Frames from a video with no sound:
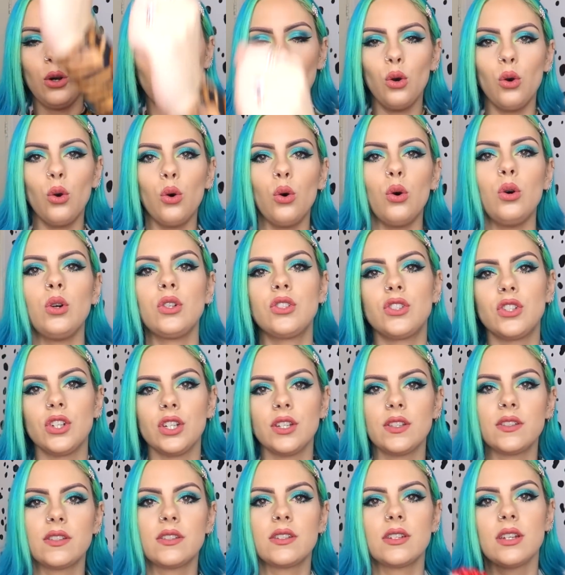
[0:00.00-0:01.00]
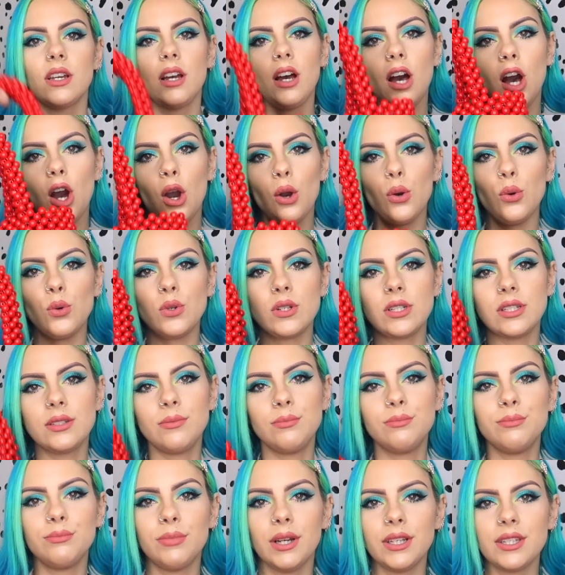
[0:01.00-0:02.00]
or just hold
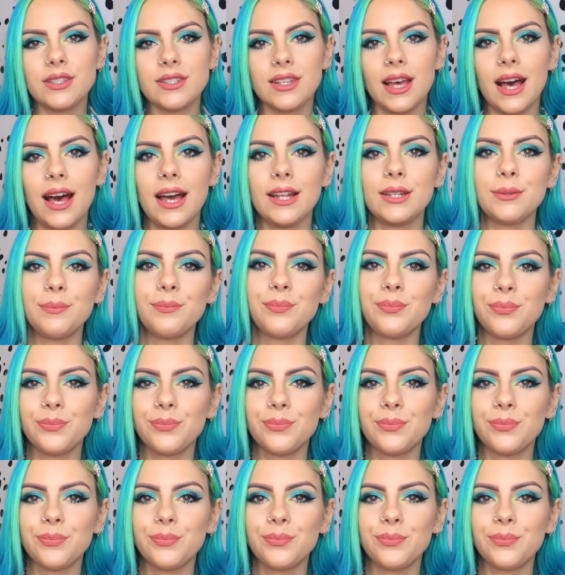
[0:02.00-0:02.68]
by your side.